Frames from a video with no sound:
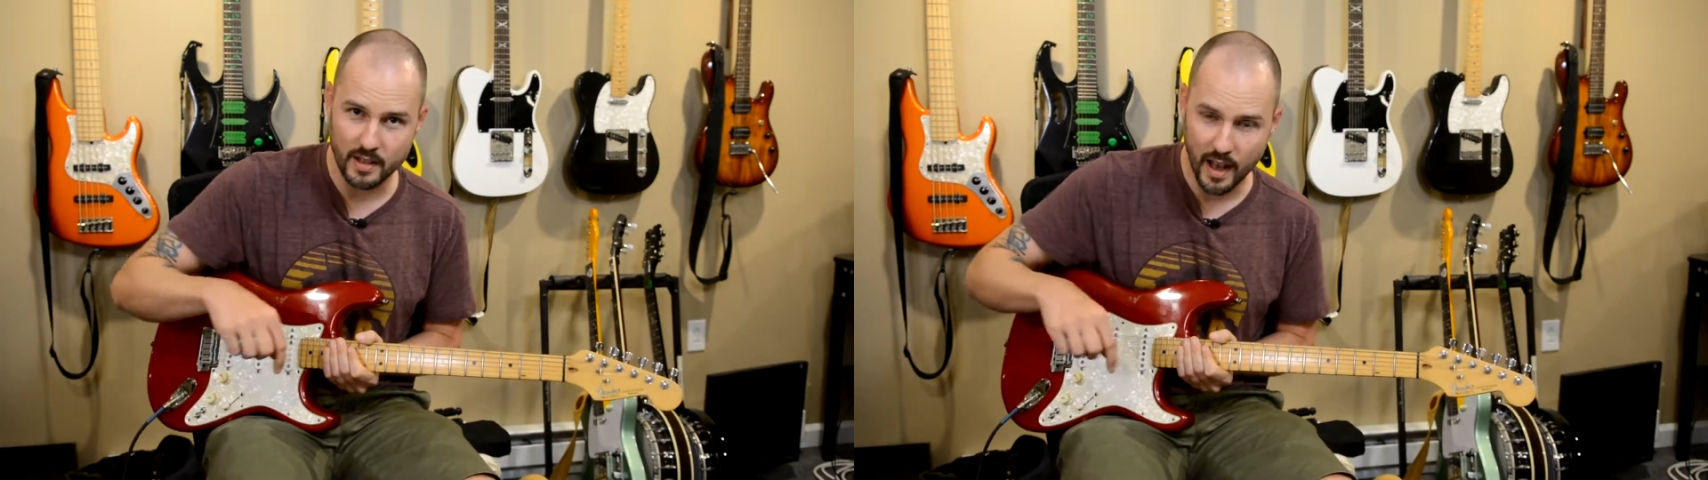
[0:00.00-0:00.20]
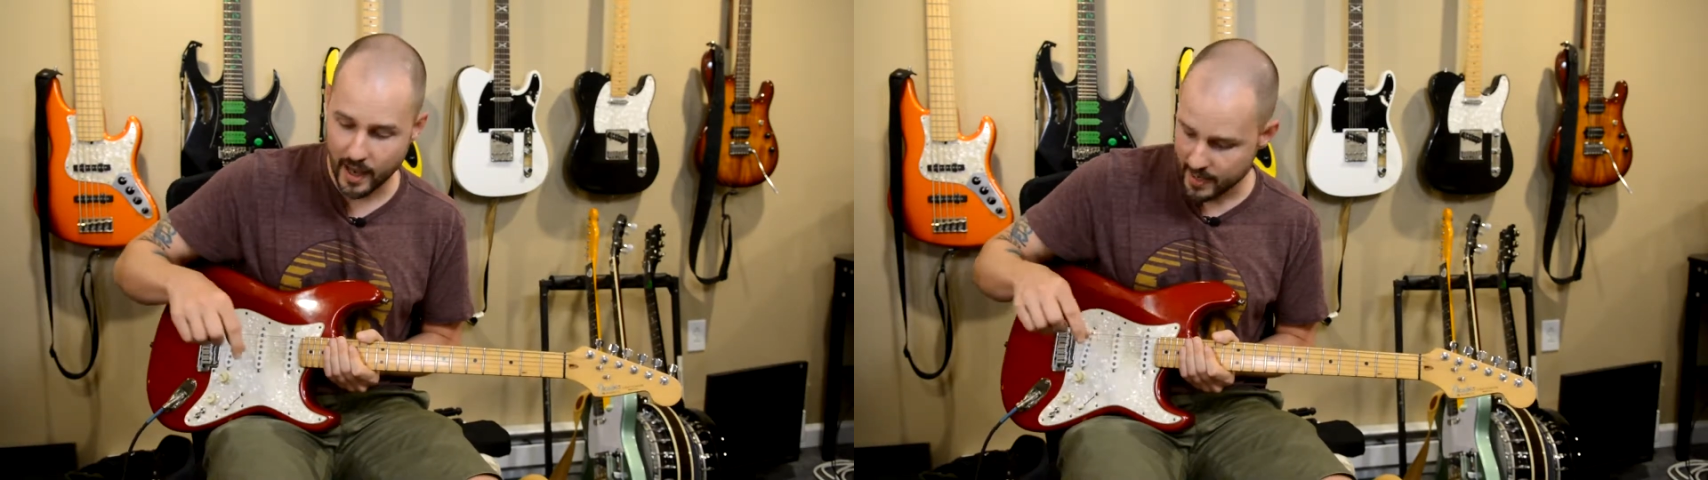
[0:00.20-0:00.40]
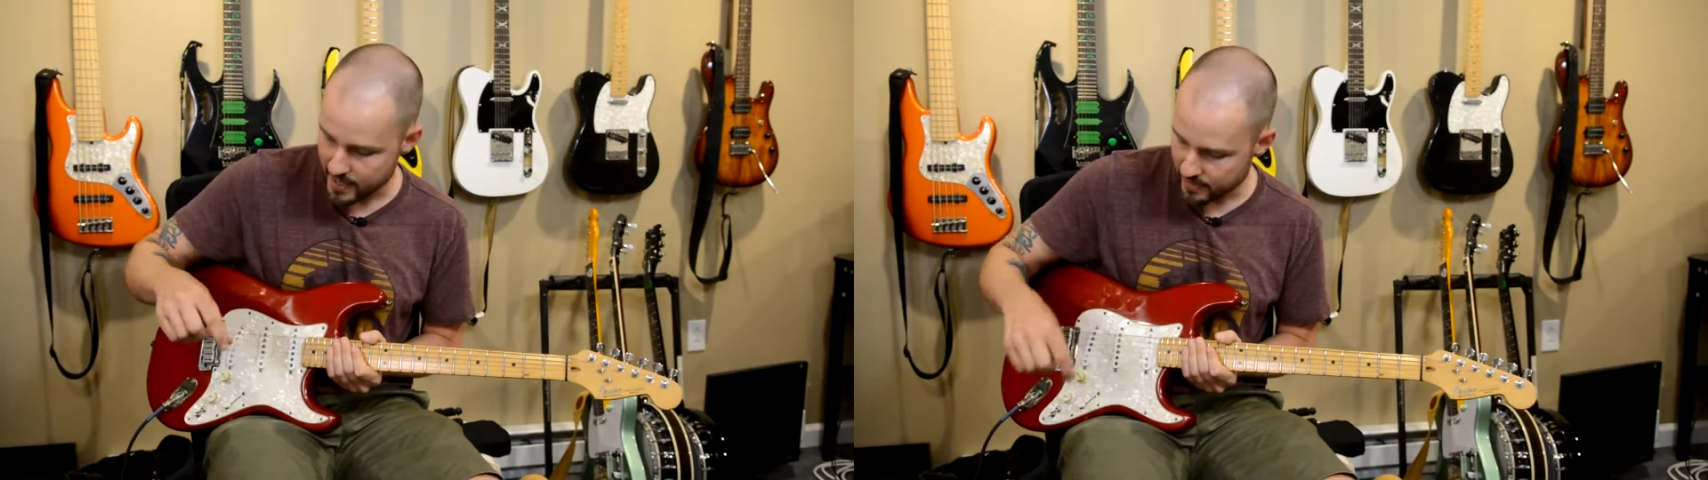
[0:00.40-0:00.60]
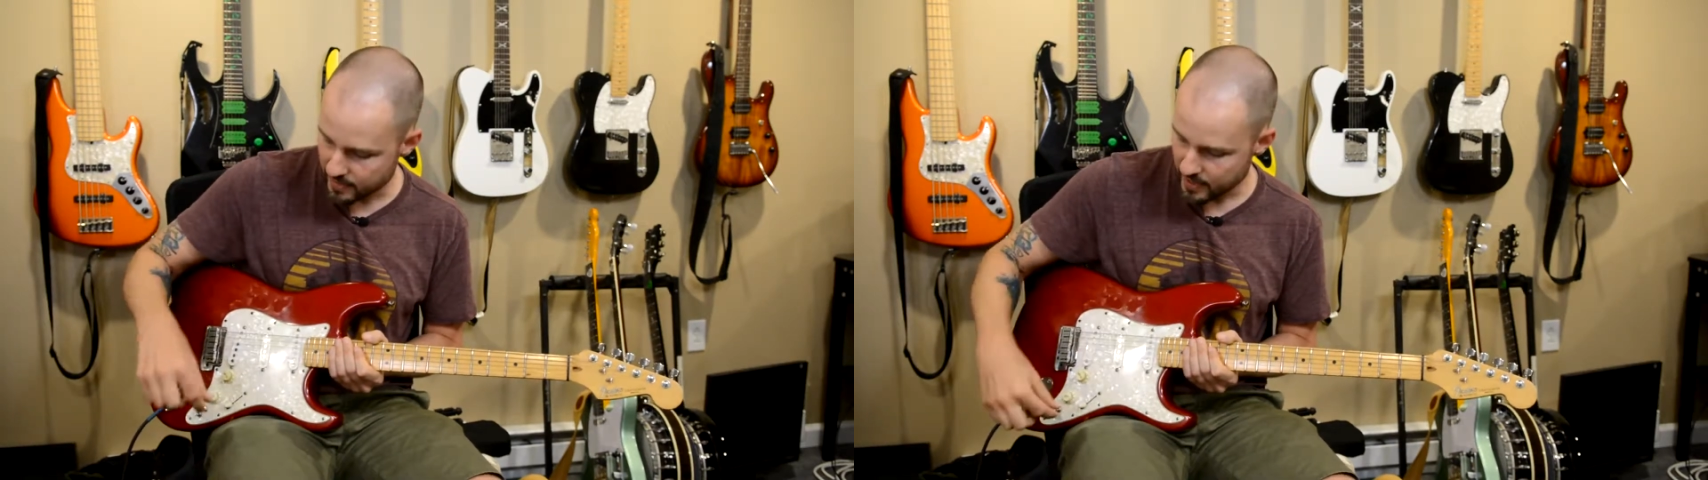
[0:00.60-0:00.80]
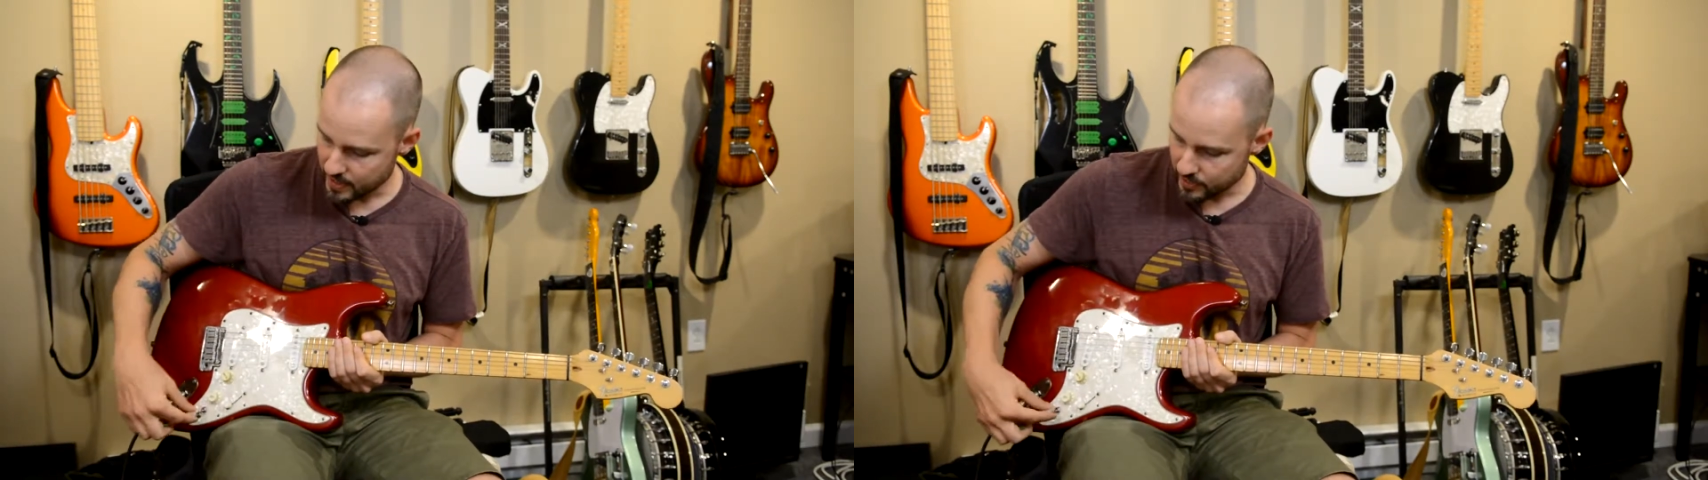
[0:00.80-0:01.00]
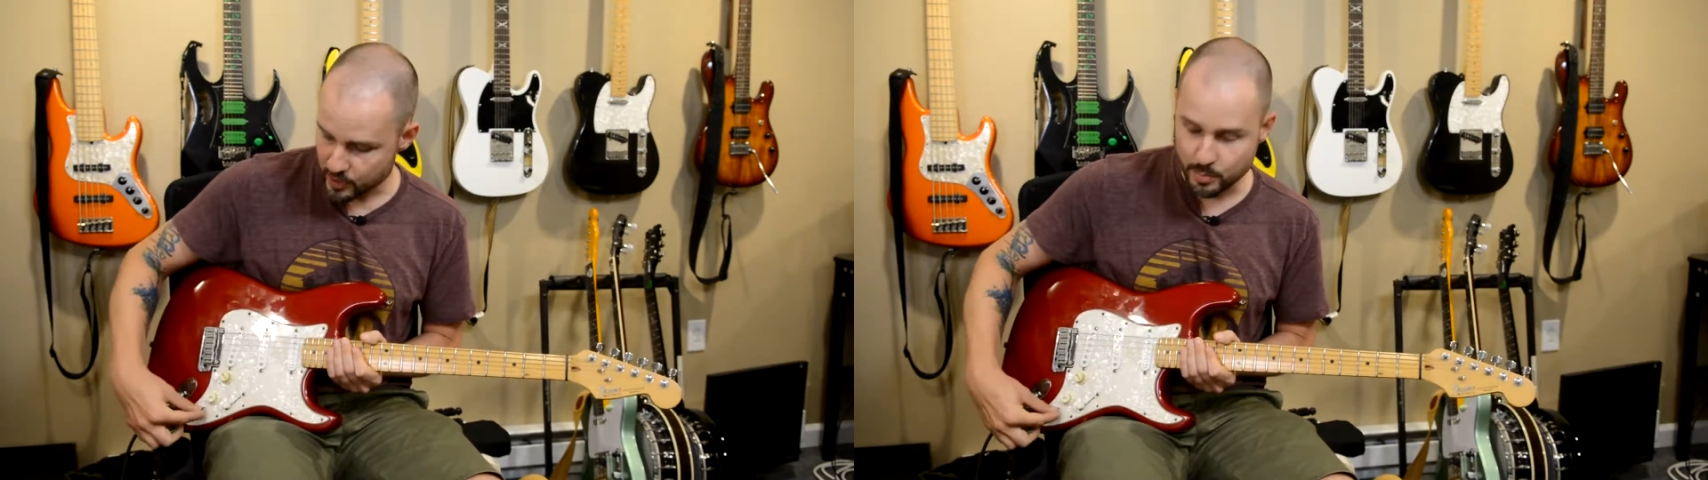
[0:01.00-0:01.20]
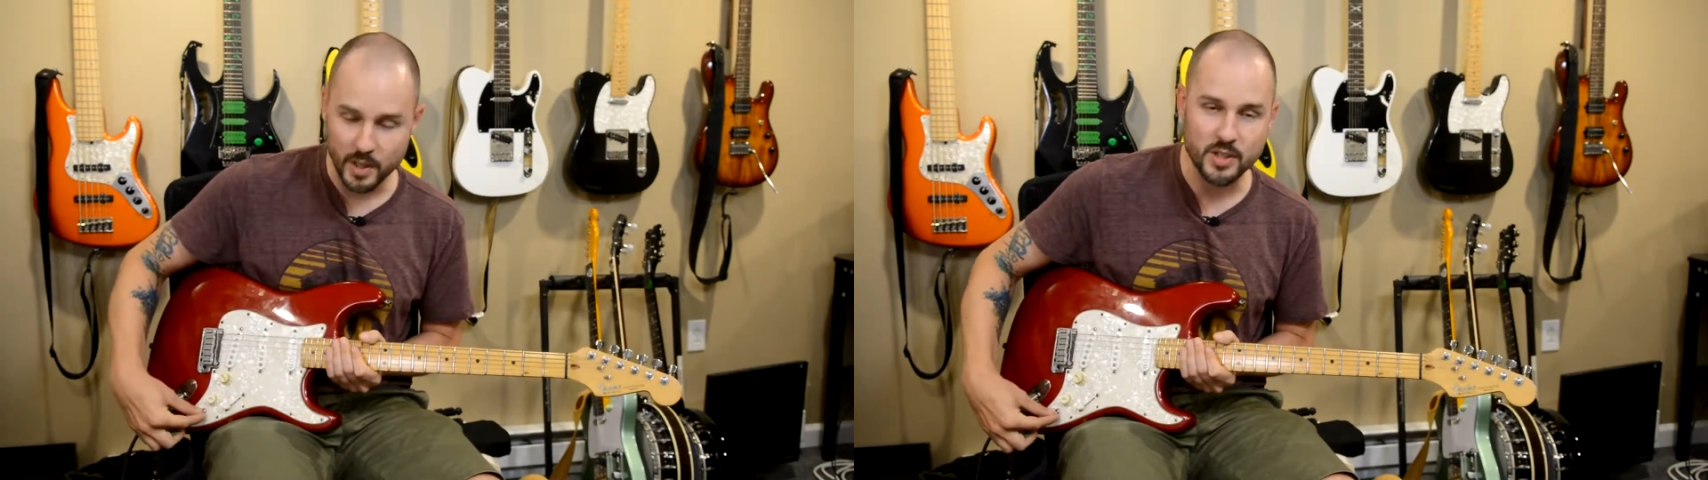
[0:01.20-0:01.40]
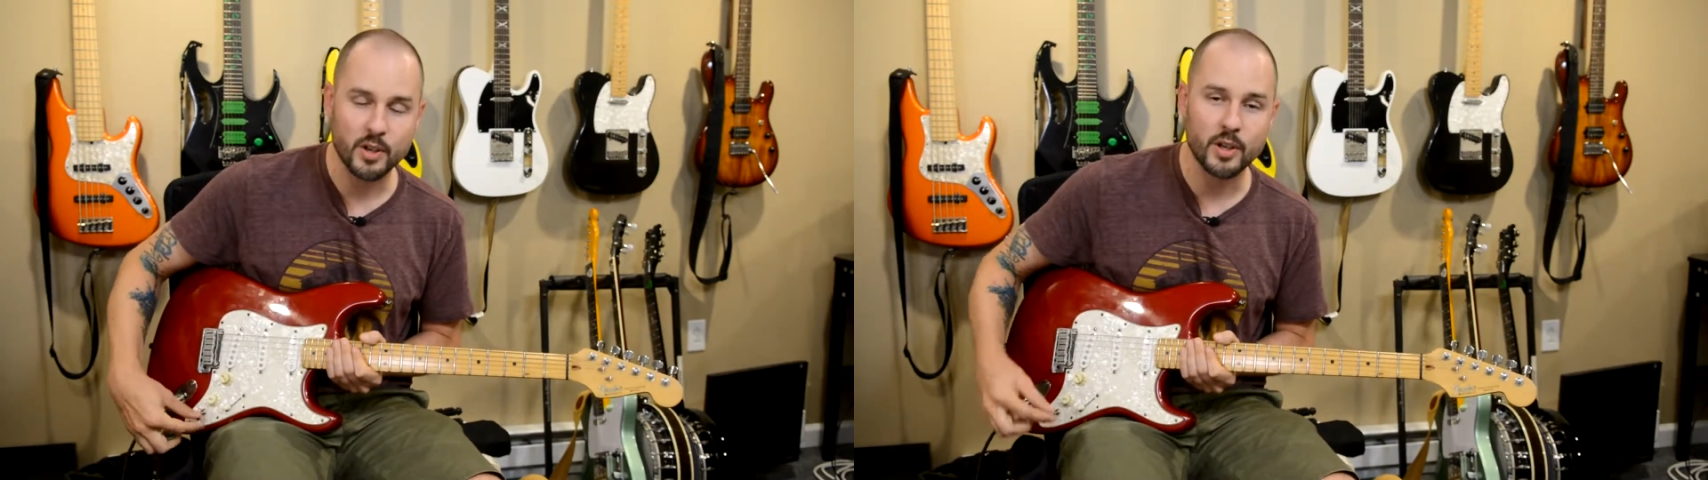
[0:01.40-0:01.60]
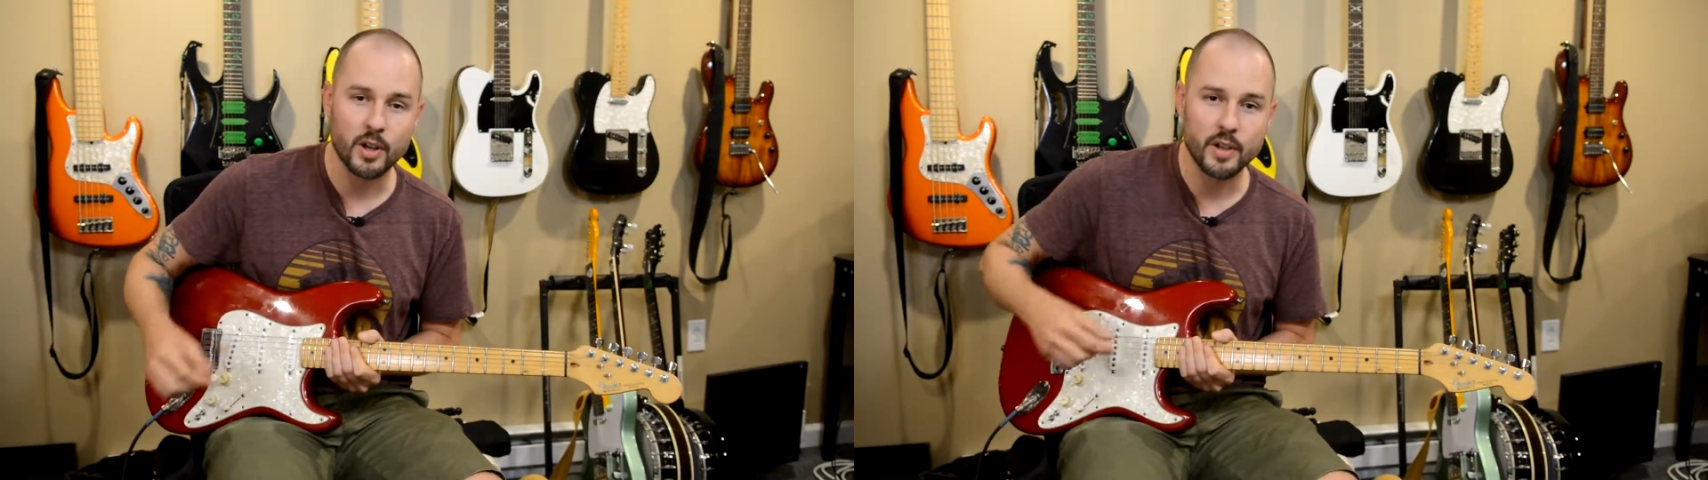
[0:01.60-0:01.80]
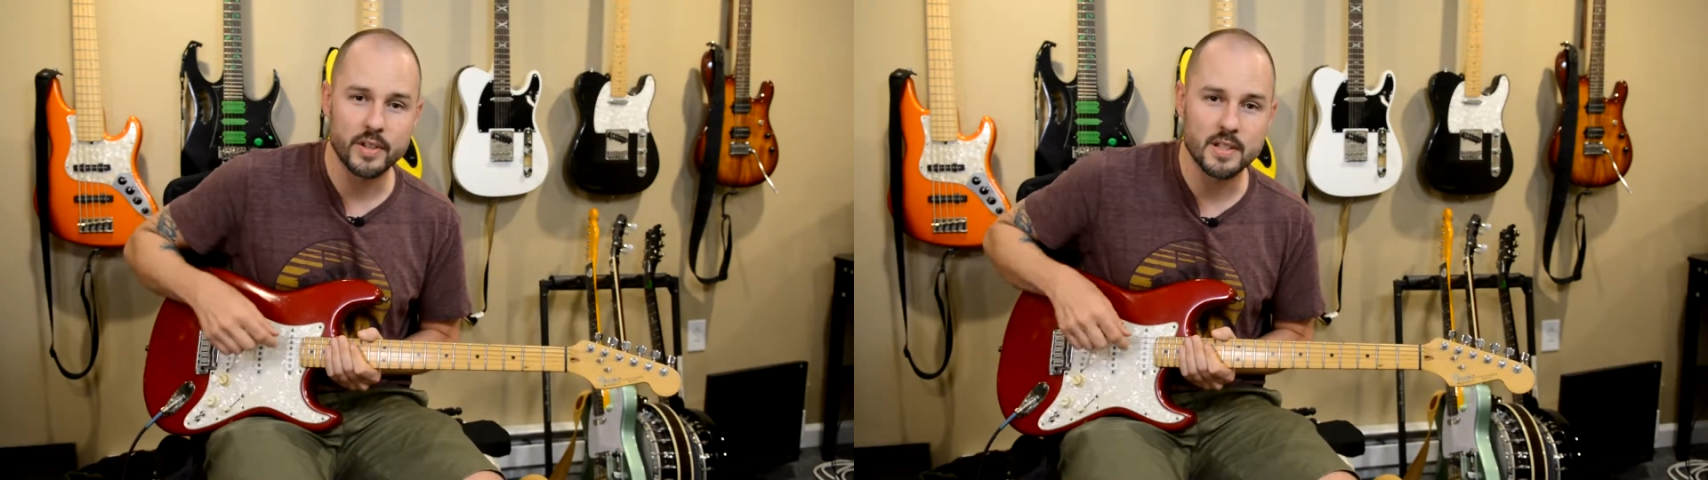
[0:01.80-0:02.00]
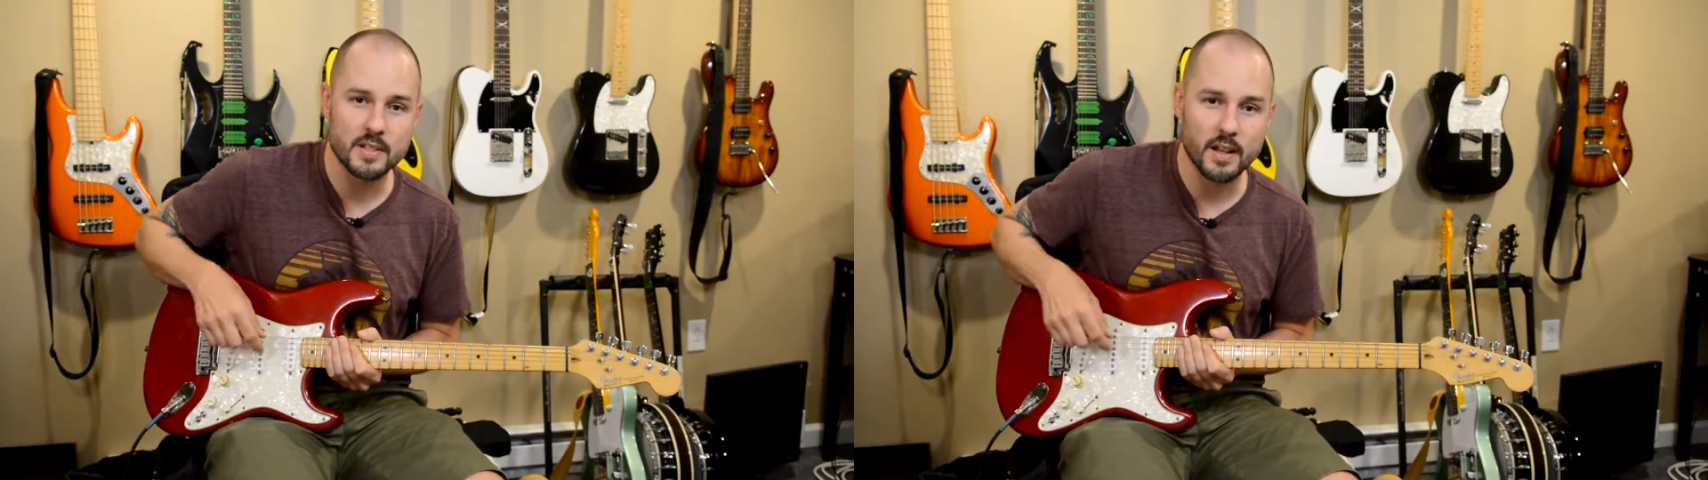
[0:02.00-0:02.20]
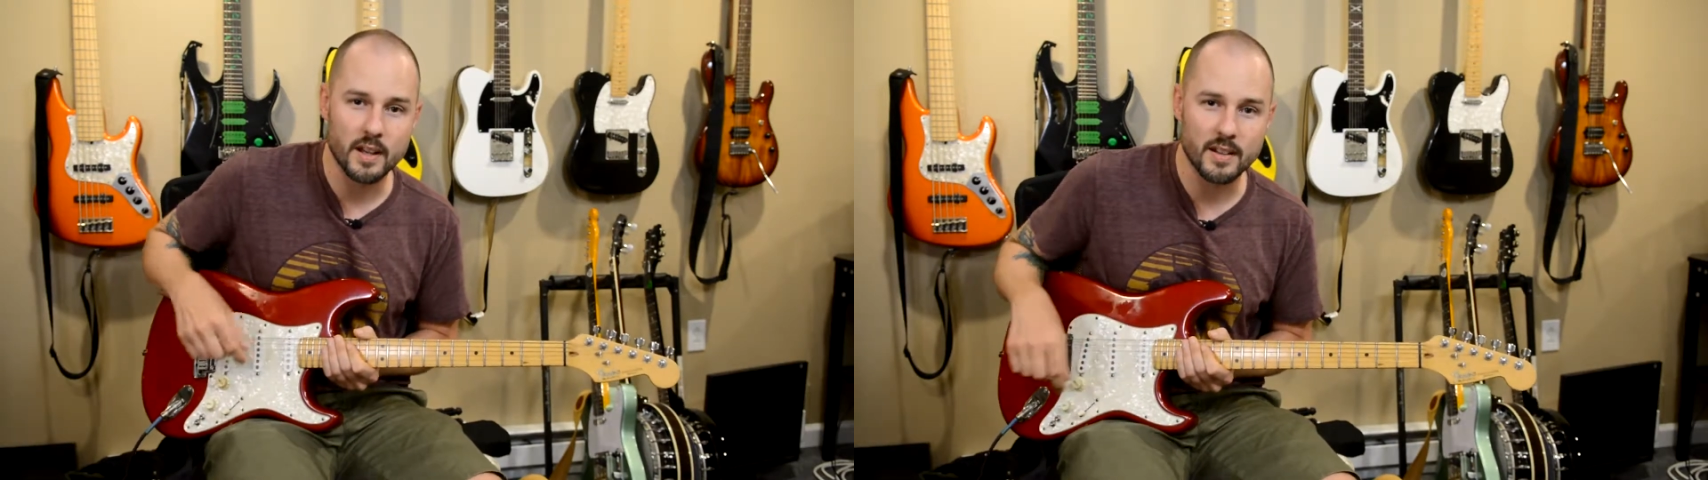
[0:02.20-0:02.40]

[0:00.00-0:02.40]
high end, just by turning on these